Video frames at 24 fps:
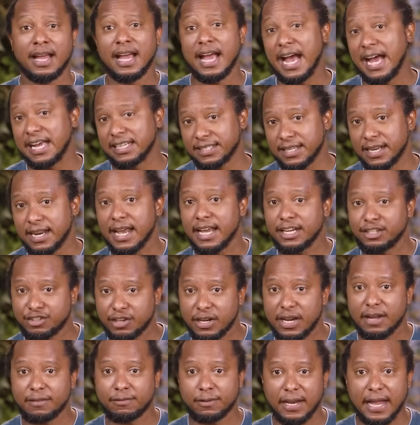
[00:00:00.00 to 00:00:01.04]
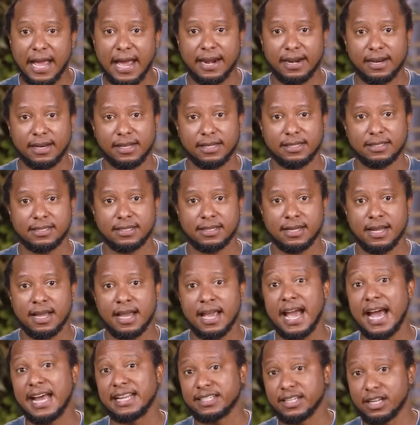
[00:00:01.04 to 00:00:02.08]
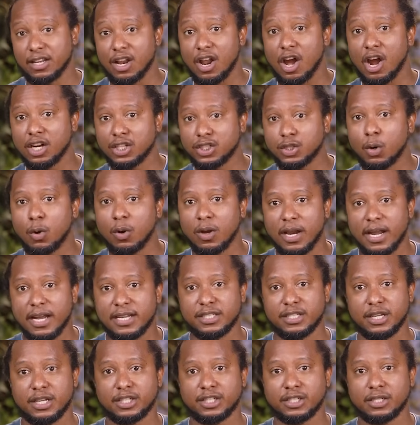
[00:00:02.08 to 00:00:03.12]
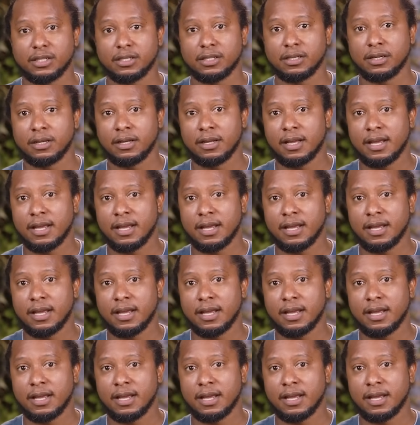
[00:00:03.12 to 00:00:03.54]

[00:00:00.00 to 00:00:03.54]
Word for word: As an entry level analyst at a large organization,